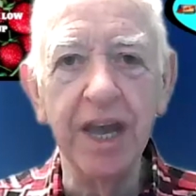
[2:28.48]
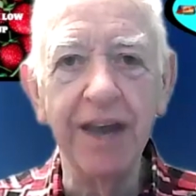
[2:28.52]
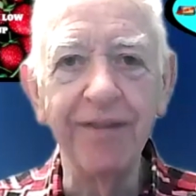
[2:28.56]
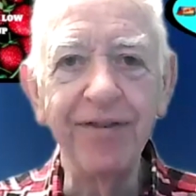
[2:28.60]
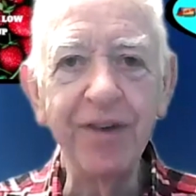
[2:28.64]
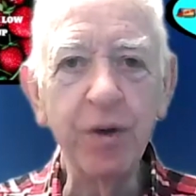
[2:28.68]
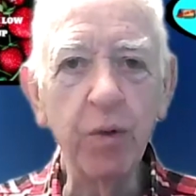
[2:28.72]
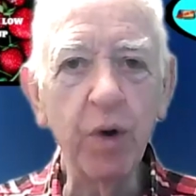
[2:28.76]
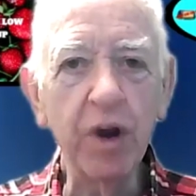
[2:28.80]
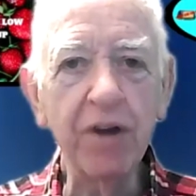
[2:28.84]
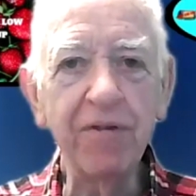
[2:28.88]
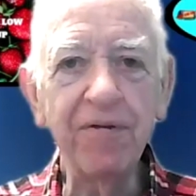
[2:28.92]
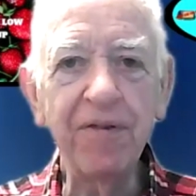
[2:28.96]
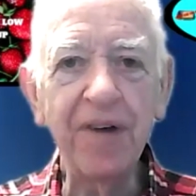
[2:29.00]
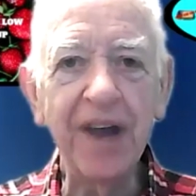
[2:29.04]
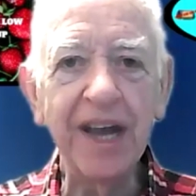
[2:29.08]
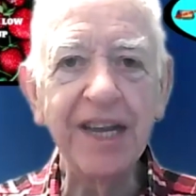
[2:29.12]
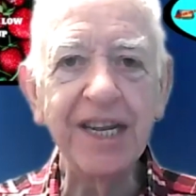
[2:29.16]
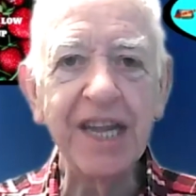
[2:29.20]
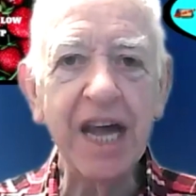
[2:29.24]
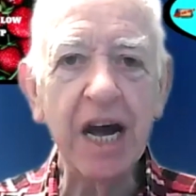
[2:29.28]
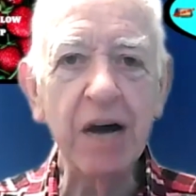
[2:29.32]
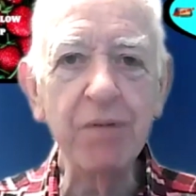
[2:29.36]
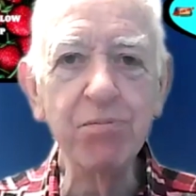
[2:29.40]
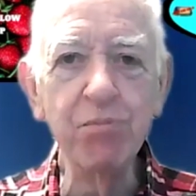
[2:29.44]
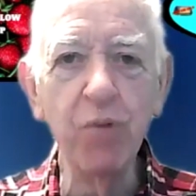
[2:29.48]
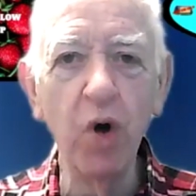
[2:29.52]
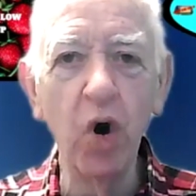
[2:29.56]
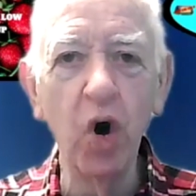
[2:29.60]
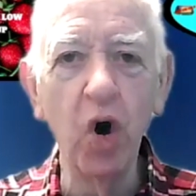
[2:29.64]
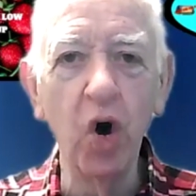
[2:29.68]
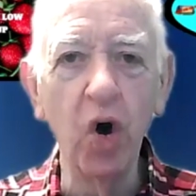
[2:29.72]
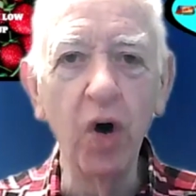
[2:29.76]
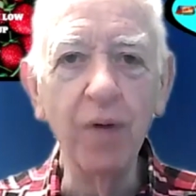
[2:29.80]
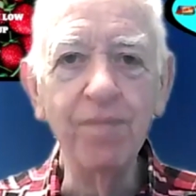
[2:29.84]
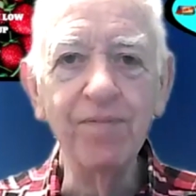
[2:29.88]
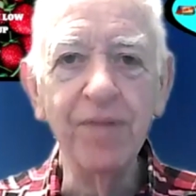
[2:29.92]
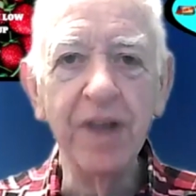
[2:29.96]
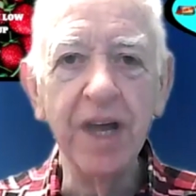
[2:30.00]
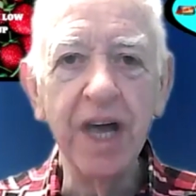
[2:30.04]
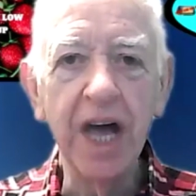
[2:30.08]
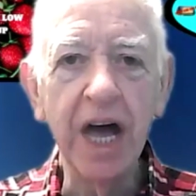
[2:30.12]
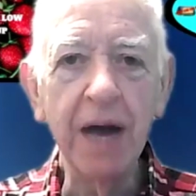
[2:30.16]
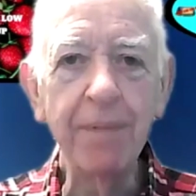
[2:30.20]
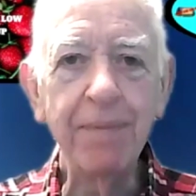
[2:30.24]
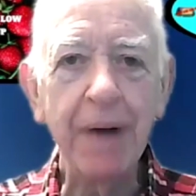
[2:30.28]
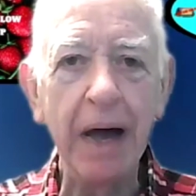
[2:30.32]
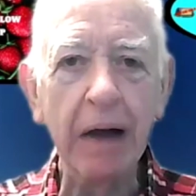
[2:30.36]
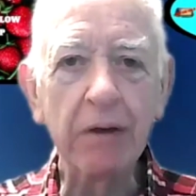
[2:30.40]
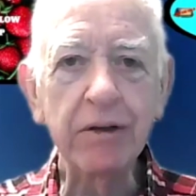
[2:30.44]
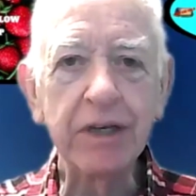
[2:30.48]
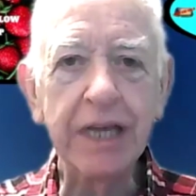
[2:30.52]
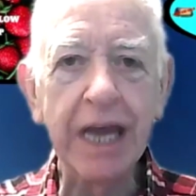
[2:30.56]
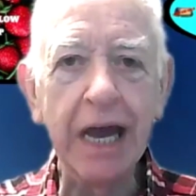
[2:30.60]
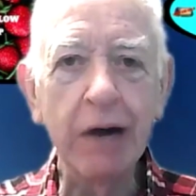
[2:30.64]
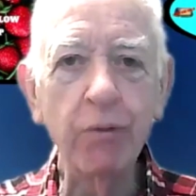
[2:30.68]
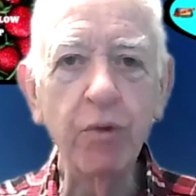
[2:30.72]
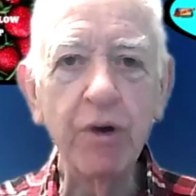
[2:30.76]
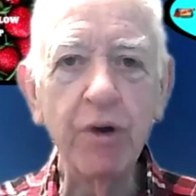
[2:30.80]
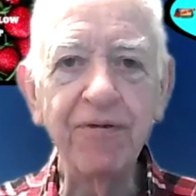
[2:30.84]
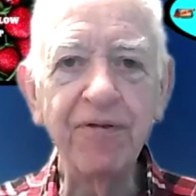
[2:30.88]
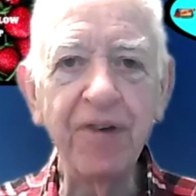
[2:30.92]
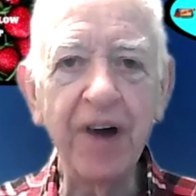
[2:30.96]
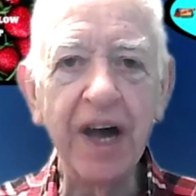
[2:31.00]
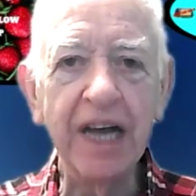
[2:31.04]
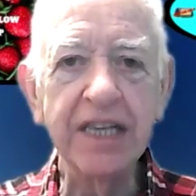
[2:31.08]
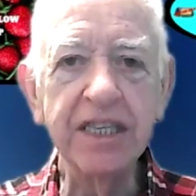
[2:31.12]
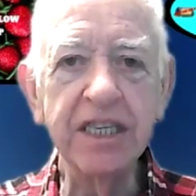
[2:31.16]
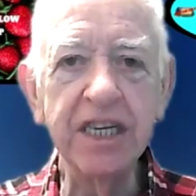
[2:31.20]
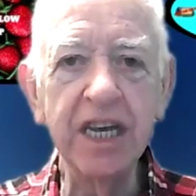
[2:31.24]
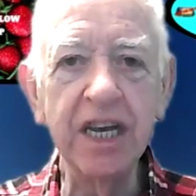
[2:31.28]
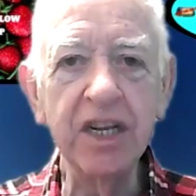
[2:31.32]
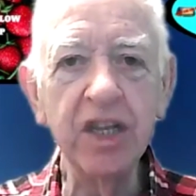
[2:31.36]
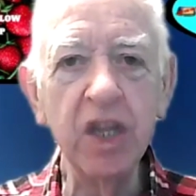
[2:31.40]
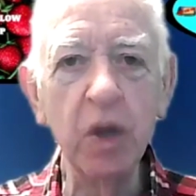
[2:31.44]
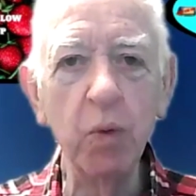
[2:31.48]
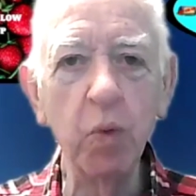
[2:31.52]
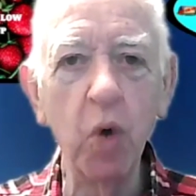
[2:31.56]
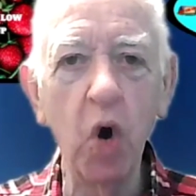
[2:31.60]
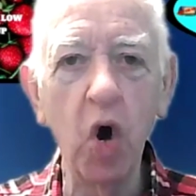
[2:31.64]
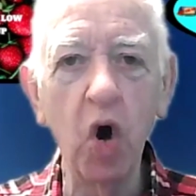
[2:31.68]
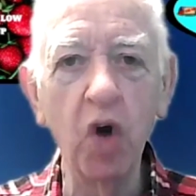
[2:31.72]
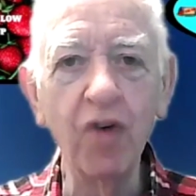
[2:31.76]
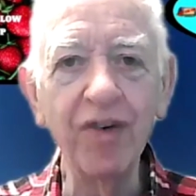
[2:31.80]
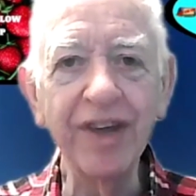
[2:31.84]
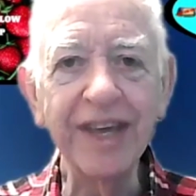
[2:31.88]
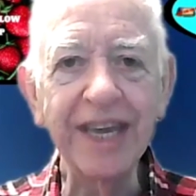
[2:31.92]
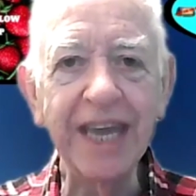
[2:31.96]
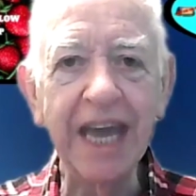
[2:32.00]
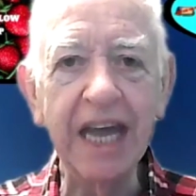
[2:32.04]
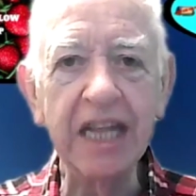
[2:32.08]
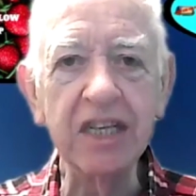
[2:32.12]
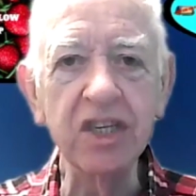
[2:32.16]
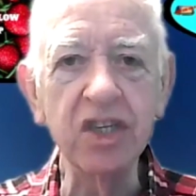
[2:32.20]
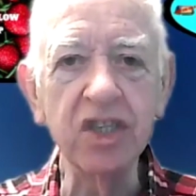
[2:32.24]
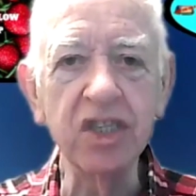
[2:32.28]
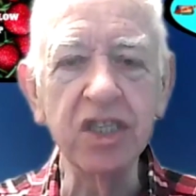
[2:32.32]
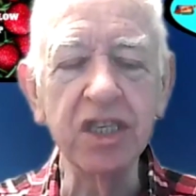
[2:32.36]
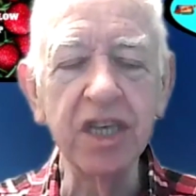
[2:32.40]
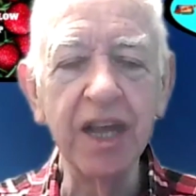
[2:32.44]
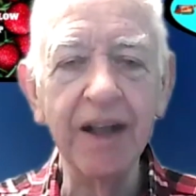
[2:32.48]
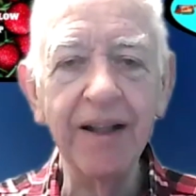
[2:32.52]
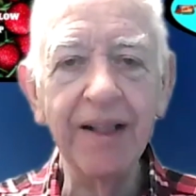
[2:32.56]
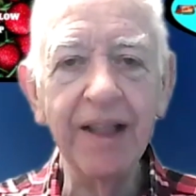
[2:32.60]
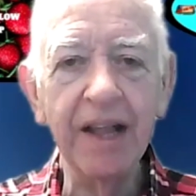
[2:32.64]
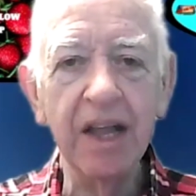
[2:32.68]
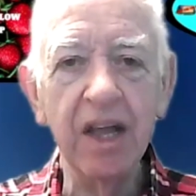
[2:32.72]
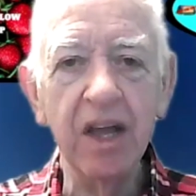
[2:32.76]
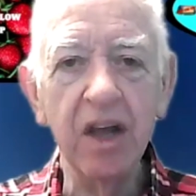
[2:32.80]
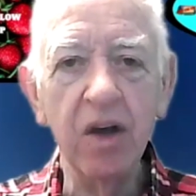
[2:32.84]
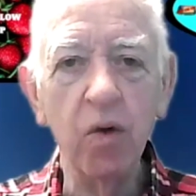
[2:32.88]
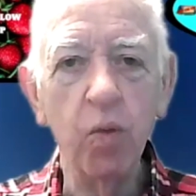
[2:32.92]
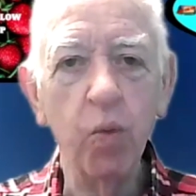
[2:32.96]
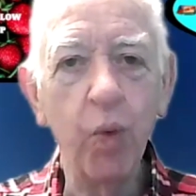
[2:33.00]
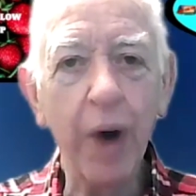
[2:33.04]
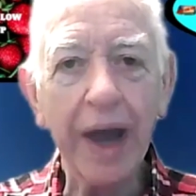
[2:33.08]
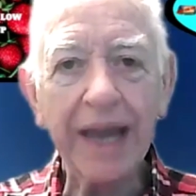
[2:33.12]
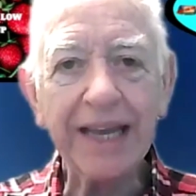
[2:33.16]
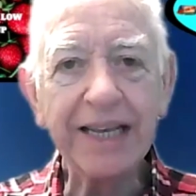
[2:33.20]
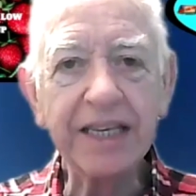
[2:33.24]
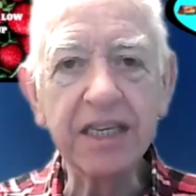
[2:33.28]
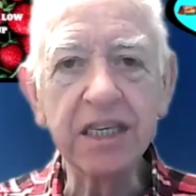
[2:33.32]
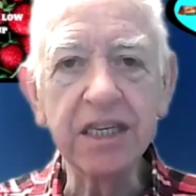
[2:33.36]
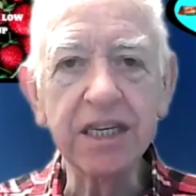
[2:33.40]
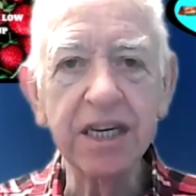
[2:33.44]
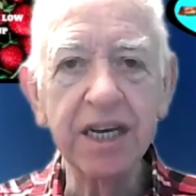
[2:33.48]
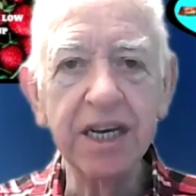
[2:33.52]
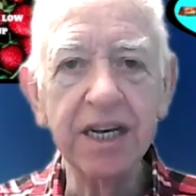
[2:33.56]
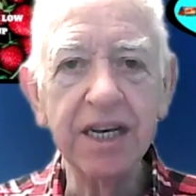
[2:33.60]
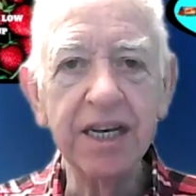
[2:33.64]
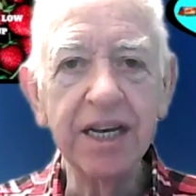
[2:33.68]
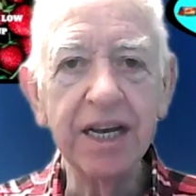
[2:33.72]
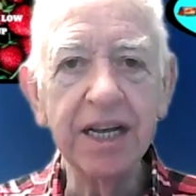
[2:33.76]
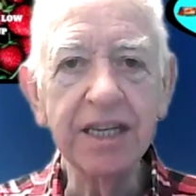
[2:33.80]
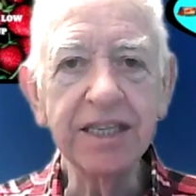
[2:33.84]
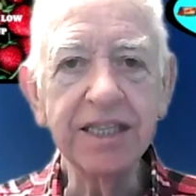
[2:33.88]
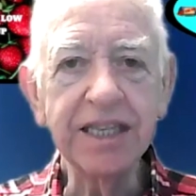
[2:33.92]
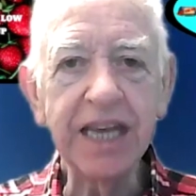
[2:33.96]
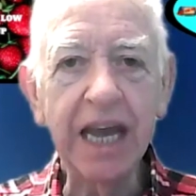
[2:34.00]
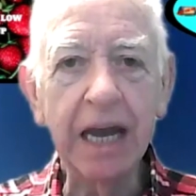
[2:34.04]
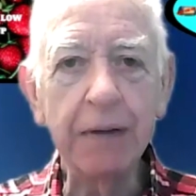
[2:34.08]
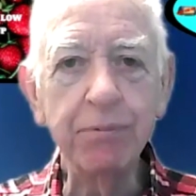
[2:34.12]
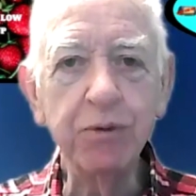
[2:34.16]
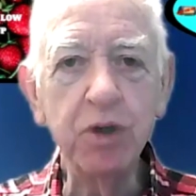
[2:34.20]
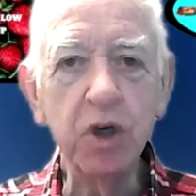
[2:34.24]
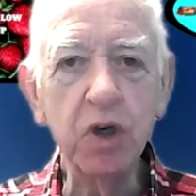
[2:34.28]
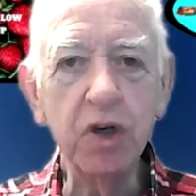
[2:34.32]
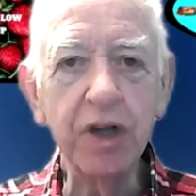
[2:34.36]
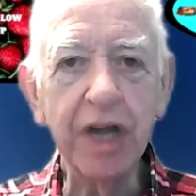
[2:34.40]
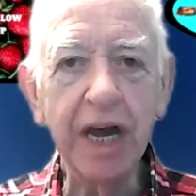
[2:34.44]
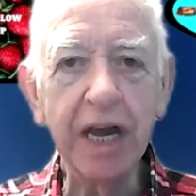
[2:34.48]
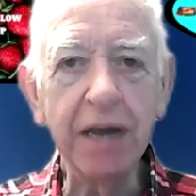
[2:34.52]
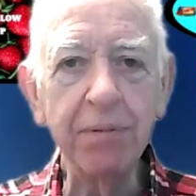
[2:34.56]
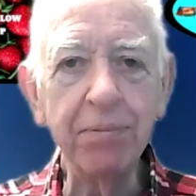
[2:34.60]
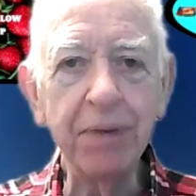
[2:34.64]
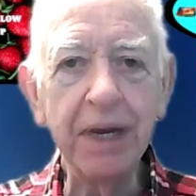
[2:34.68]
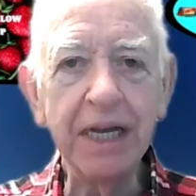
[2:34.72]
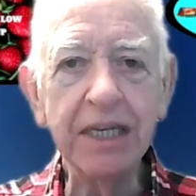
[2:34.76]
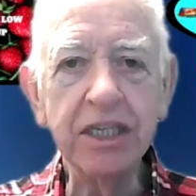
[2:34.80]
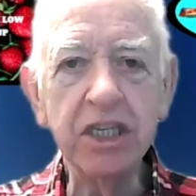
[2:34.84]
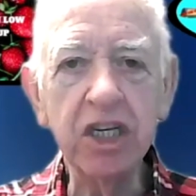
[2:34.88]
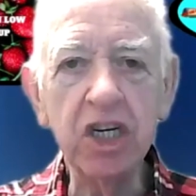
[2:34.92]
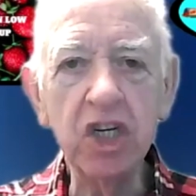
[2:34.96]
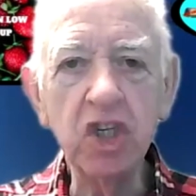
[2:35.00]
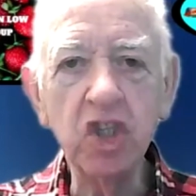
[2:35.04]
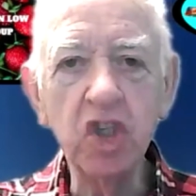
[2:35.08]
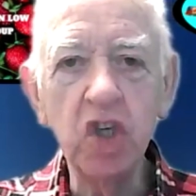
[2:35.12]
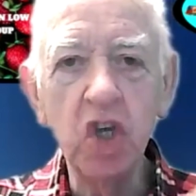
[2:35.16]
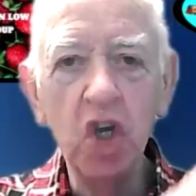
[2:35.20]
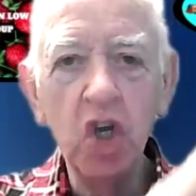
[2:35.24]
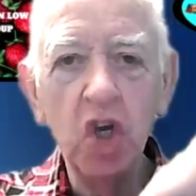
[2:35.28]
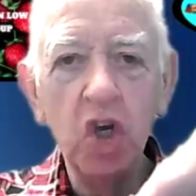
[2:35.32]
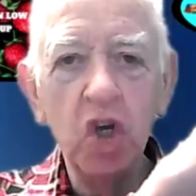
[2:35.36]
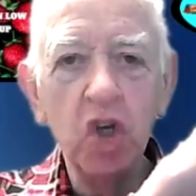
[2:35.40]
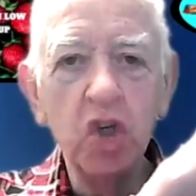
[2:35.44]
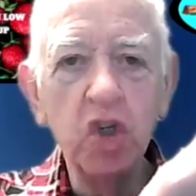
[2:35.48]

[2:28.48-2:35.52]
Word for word: If you want to find out more about how we're fighting the war against weight and type 2 diabetes,